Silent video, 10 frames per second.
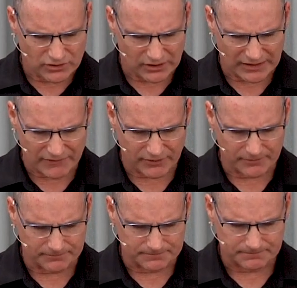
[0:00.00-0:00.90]

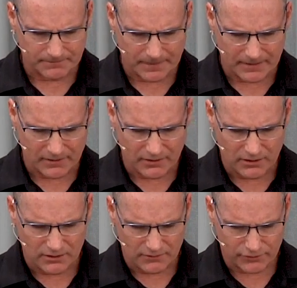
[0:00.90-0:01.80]
11,
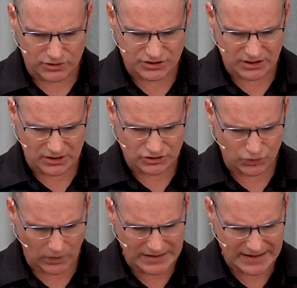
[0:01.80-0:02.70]
Verse
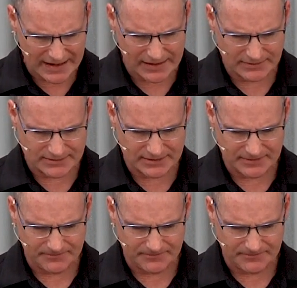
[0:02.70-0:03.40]
28